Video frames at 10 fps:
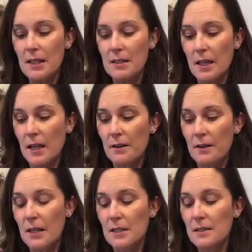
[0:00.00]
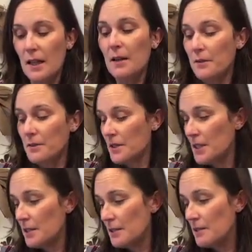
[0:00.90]
a container, and Dan knows
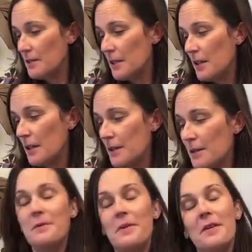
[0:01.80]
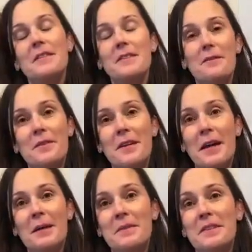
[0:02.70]
this, so we've done this several
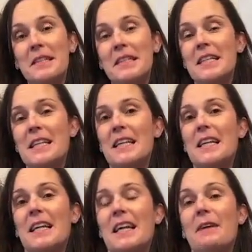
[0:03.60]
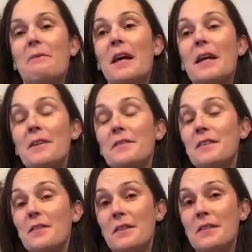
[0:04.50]
times. And when I used
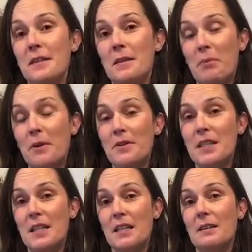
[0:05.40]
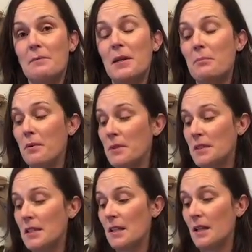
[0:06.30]
to do this in person, people would
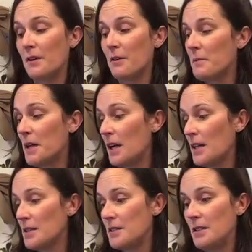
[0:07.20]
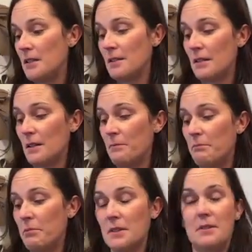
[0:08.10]
say like, oh my gosh, she's gonna
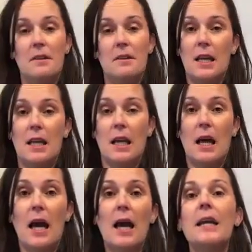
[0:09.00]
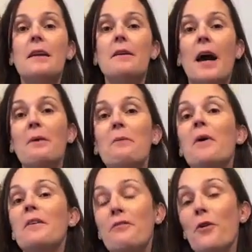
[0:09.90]
put something like, I
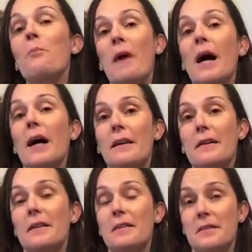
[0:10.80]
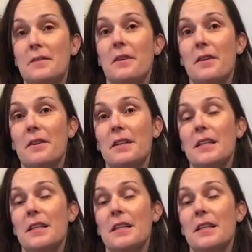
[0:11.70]
want a full pot to start.